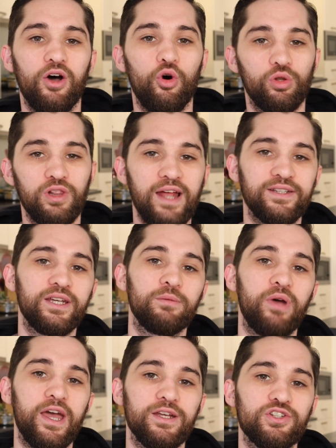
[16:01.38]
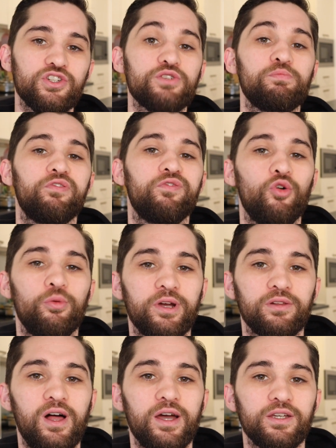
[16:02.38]
or landing page is performing
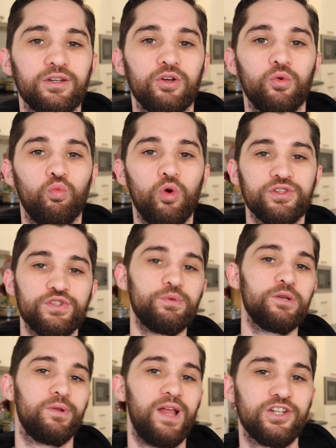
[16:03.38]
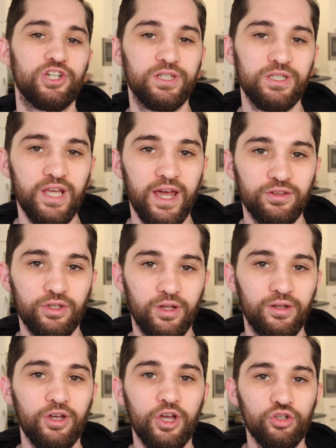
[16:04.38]
like once people actually get
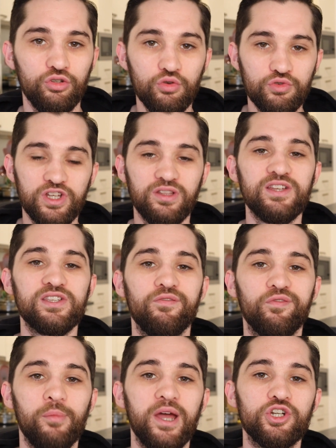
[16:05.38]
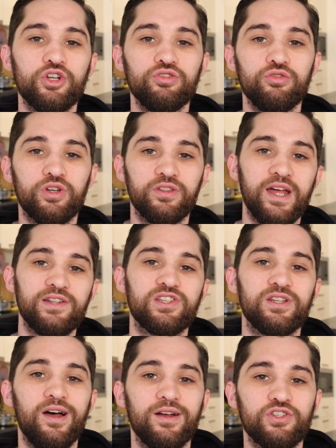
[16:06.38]
there. Using this information, you can then
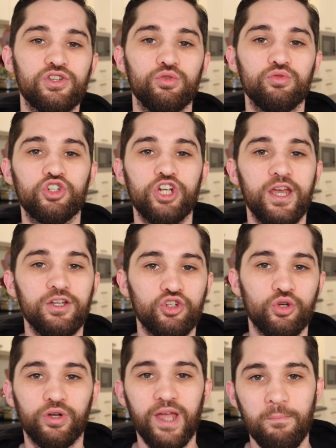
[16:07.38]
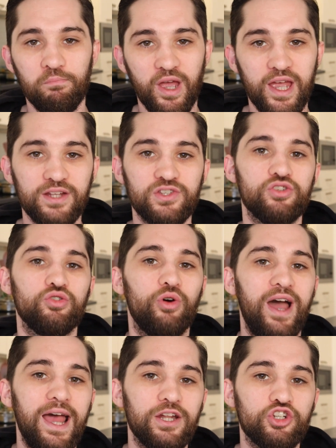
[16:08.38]
start to change your campaigns and
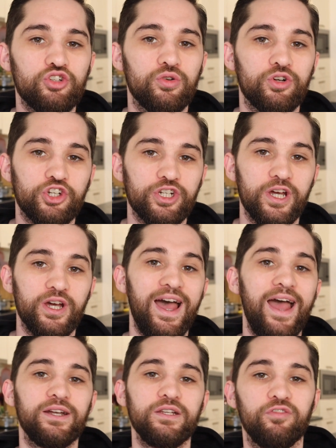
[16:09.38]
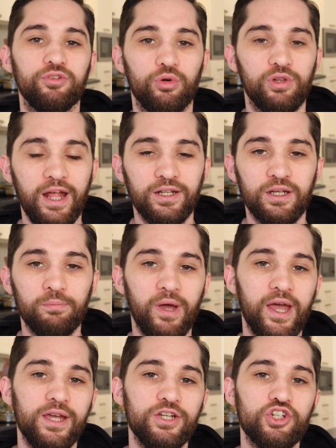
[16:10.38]
your ad structure and even your landing
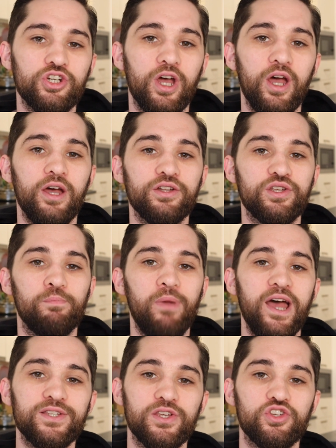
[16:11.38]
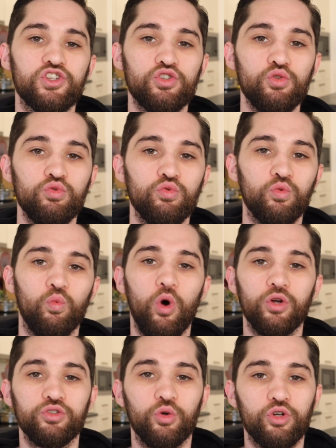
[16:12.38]
page to better suit
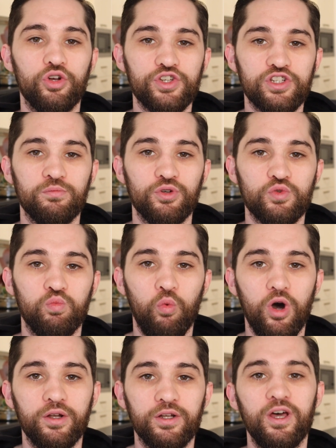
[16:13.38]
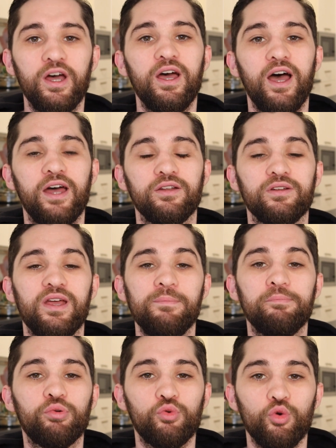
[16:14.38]
what your customers want and